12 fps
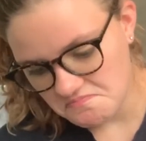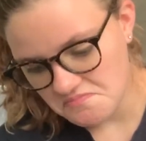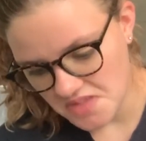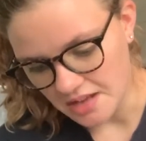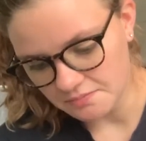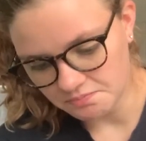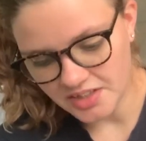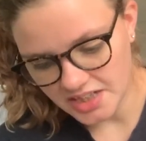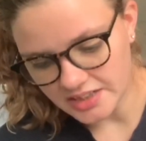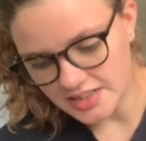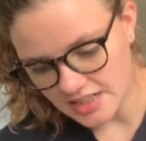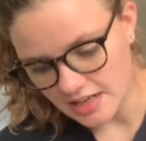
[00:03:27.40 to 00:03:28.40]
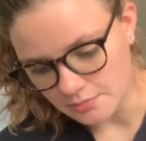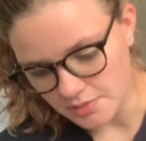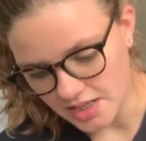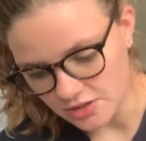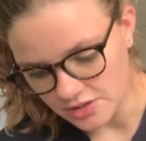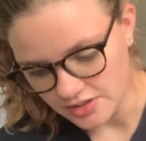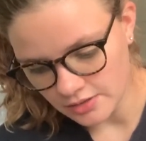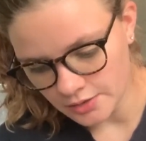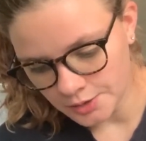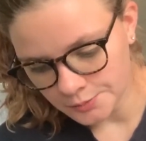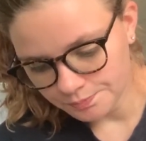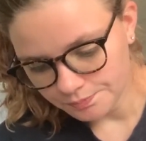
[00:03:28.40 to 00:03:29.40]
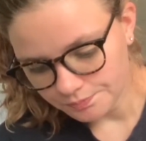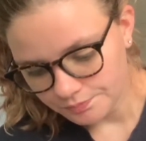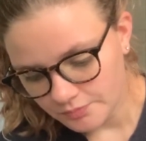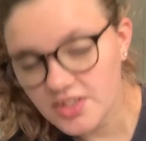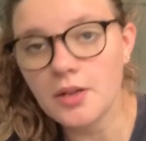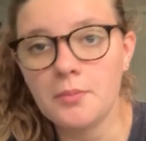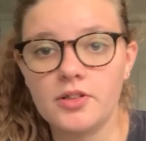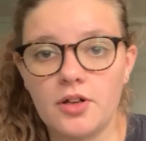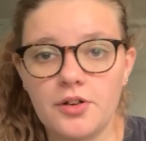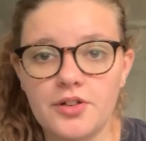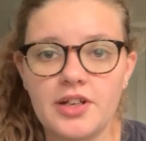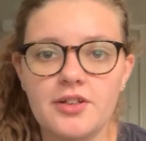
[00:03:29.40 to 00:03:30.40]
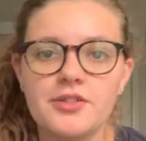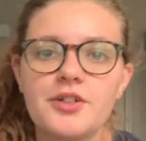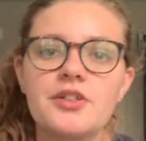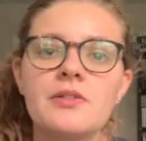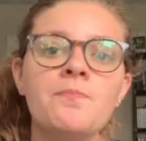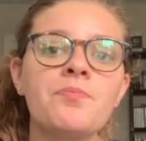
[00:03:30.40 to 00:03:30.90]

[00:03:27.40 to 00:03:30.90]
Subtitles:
Yeah, at least 10 pages. Some are longer than others.